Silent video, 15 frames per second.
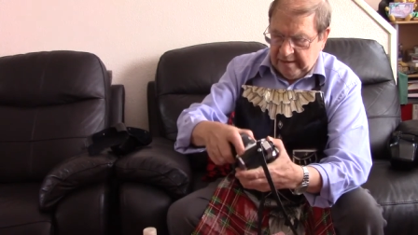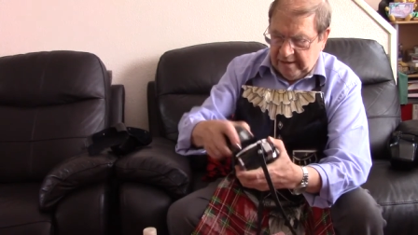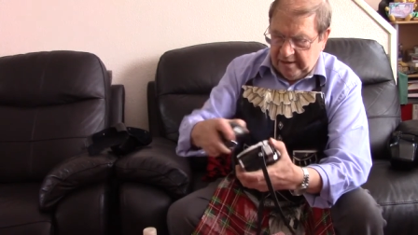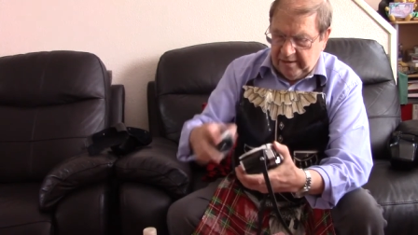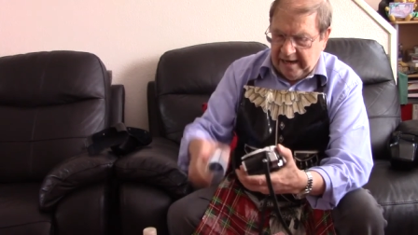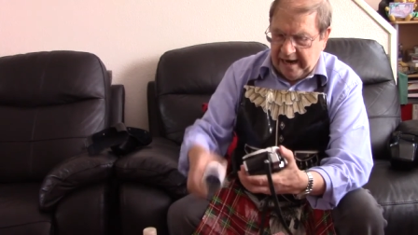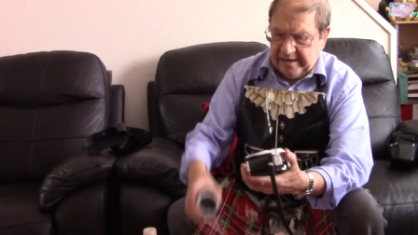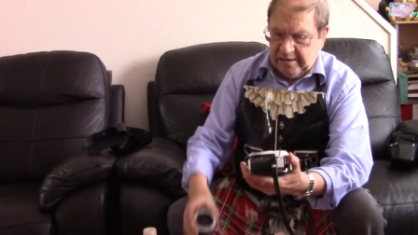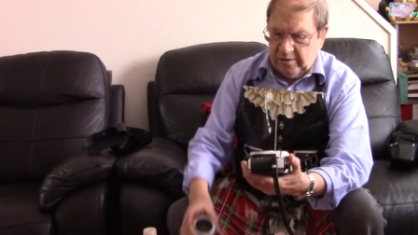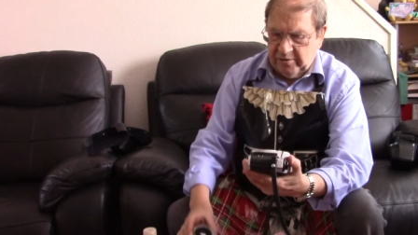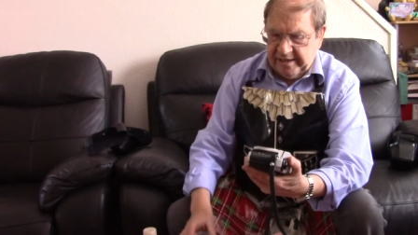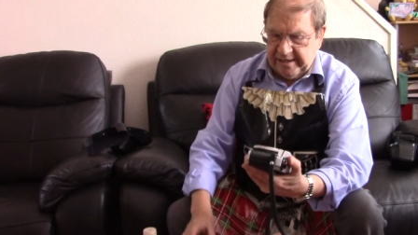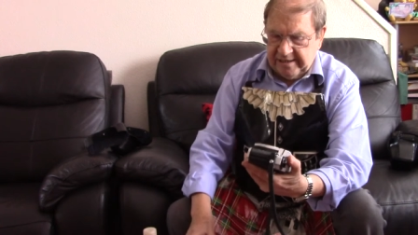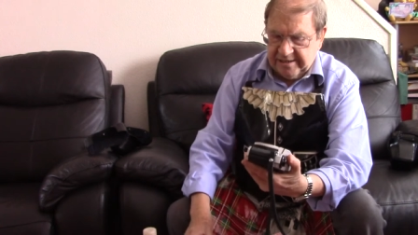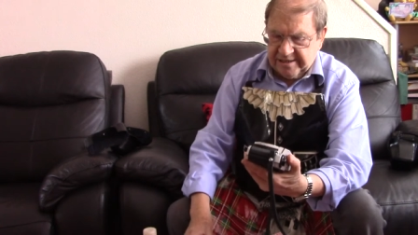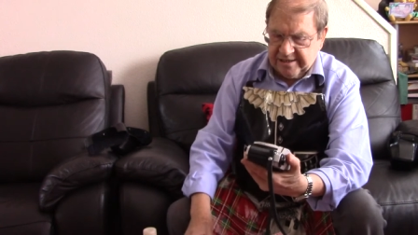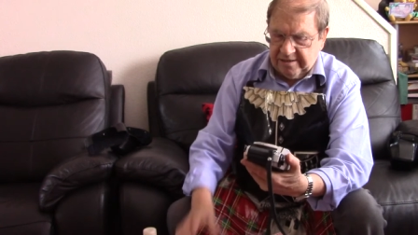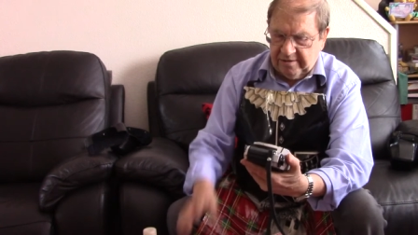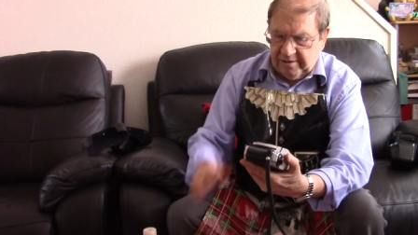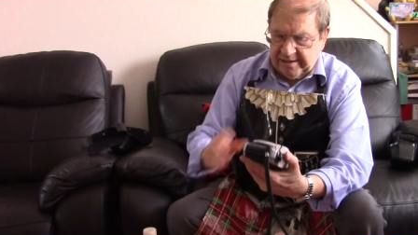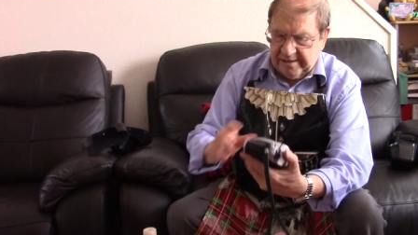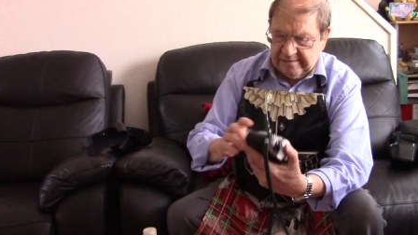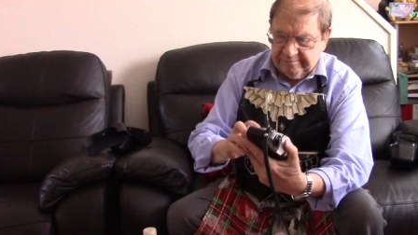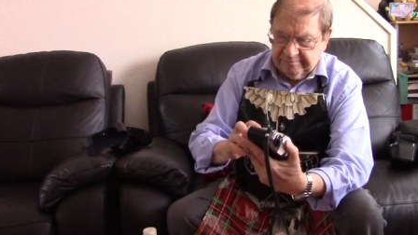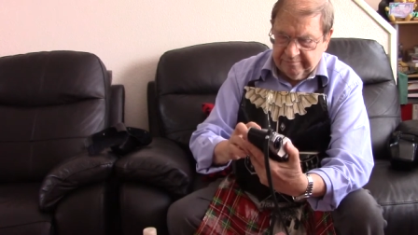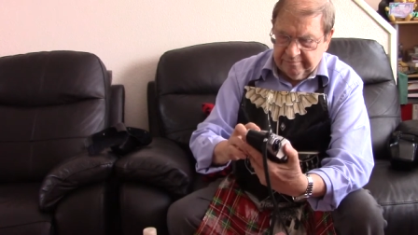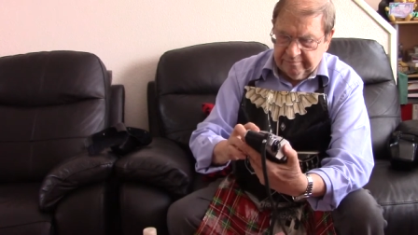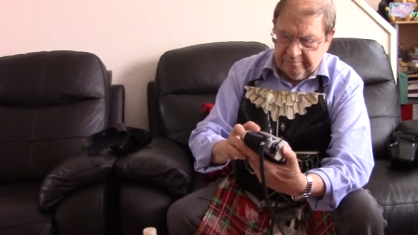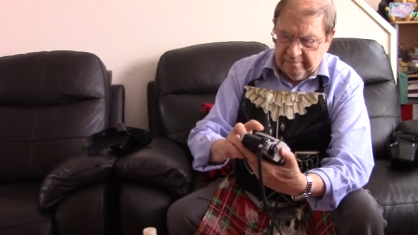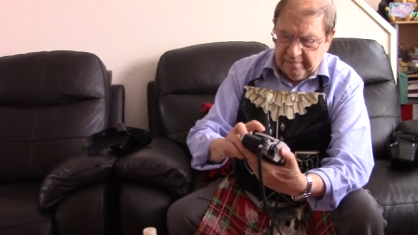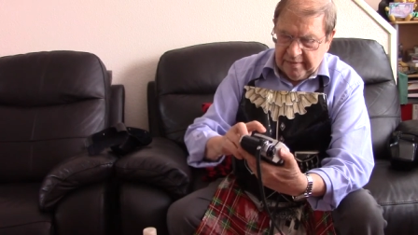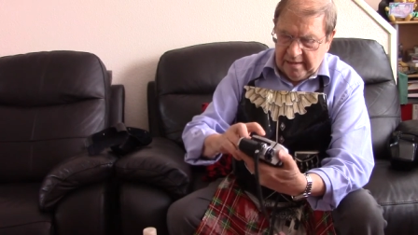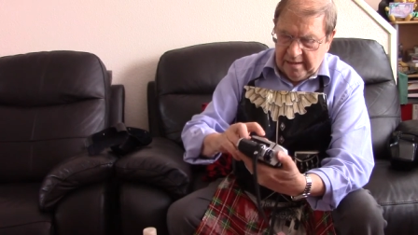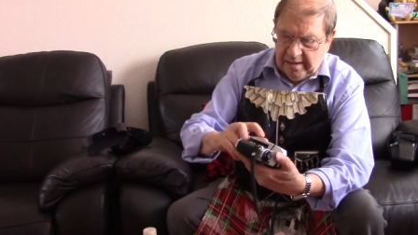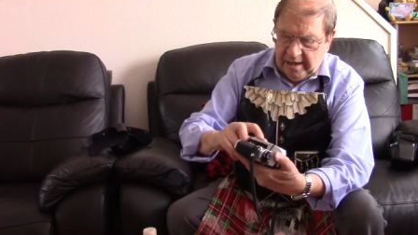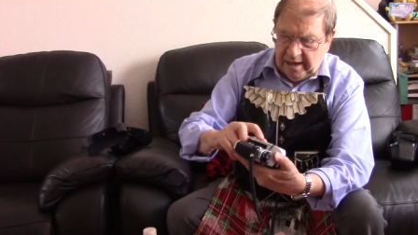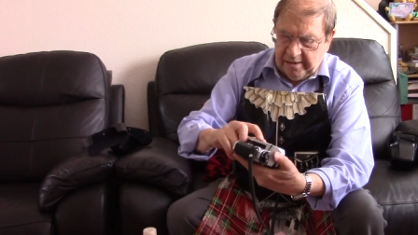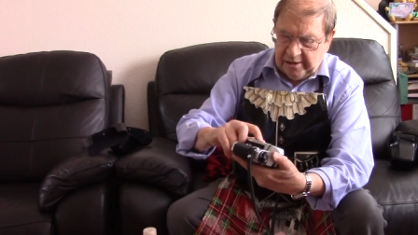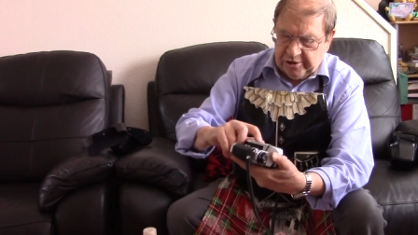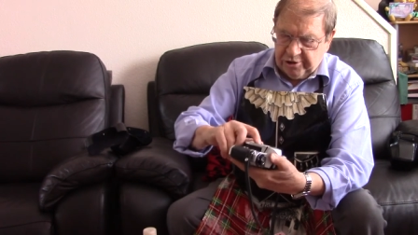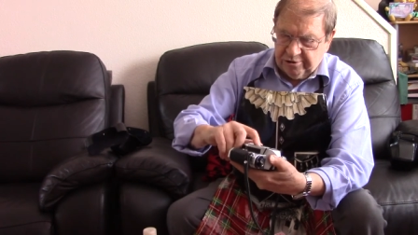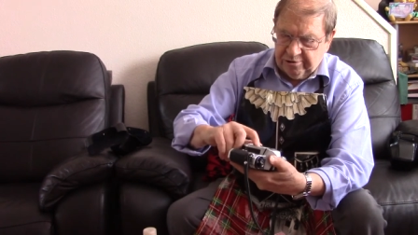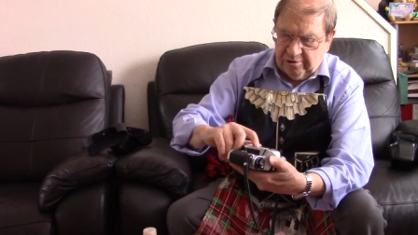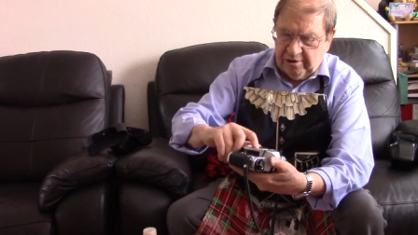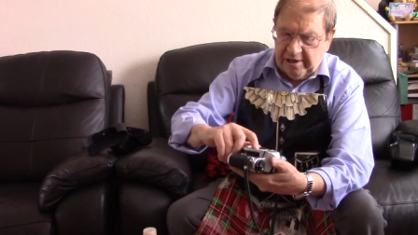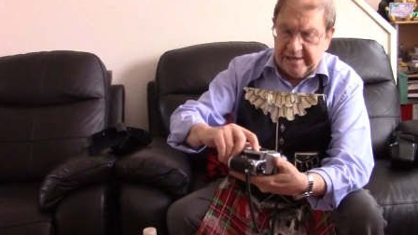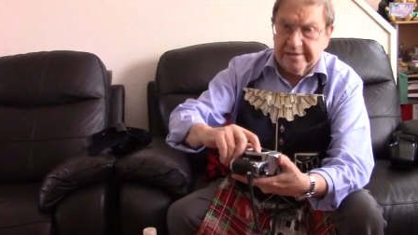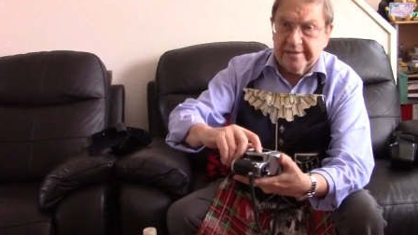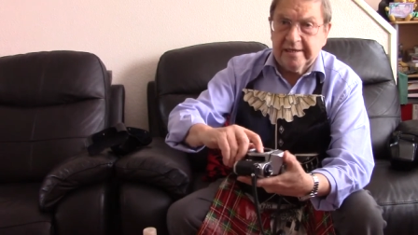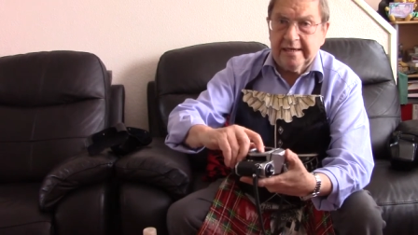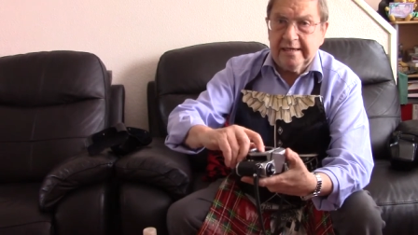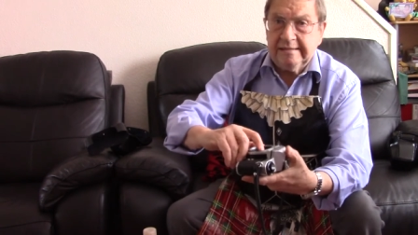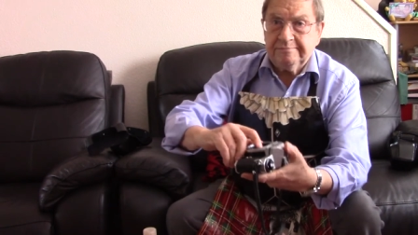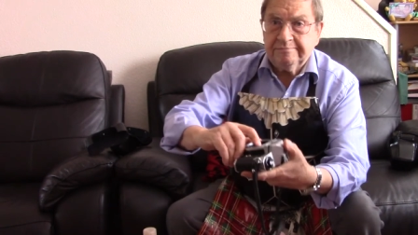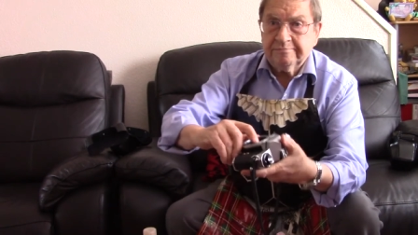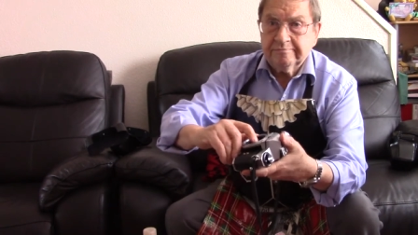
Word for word: and I had a look inside and I tried the